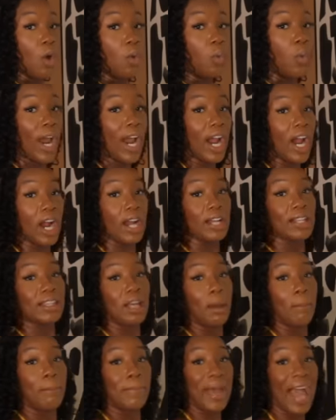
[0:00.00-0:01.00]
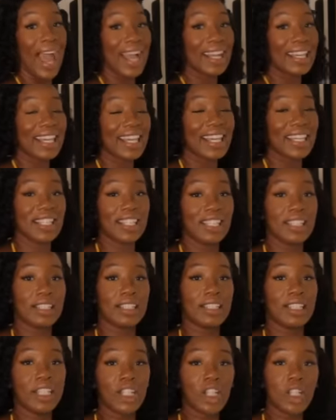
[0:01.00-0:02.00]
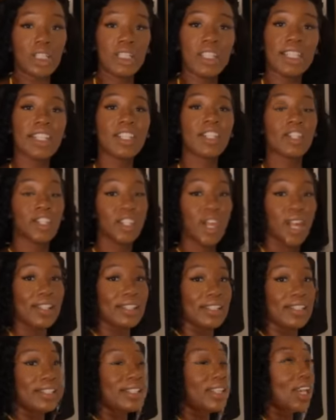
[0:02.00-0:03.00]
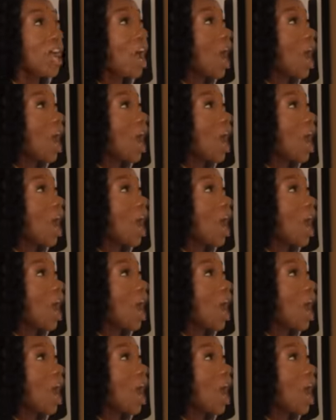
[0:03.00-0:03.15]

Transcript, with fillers: where the back is literally just